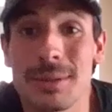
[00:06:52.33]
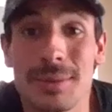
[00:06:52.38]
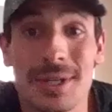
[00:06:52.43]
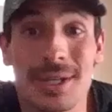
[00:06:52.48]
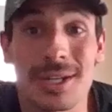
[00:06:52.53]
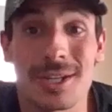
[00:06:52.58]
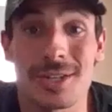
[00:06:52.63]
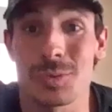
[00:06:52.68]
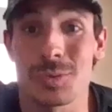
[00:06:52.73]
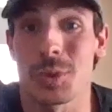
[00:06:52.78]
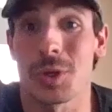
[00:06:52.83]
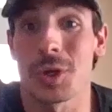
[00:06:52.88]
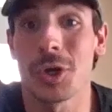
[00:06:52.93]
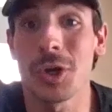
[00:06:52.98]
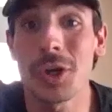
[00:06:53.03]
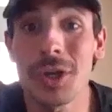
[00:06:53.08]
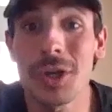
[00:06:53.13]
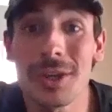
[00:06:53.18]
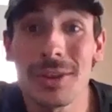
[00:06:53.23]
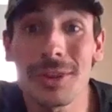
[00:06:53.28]
because we're
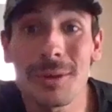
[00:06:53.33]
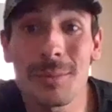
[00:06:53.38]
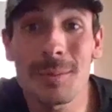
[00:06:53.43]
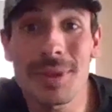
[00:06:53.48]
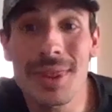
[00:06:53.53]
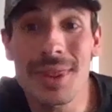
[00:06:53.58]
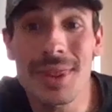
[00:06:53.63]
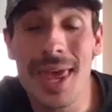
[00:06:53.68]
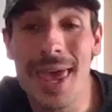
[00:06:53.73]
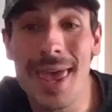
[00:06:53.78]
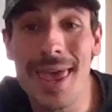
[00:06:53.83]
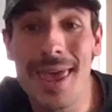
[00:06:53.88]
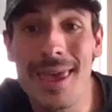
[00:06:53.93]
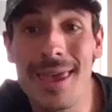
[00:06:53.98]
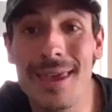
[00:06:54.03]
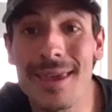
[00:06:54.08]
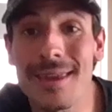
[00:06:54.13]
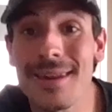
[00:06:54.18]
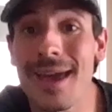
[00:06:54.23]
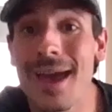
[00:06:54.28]
hooking them in the
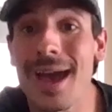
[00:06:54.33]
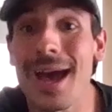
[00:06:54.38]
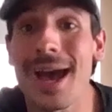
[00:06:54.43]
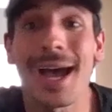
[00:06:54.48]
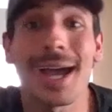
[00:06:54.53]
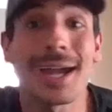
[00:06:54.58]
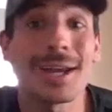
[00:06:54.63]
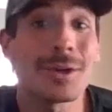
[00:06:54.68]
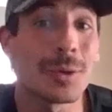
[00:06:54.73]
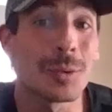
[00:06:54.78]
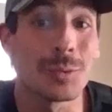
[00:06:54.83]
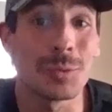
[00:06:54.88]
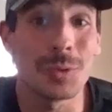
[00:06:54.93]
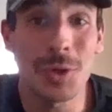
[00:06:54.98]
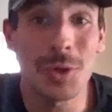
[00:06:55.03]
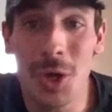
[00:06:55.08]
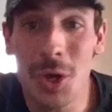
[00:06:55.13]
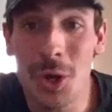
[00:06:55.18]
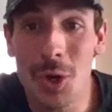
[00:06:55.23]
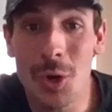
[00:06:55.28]
head? I don't
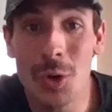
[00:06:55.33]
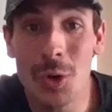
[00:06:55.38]
know.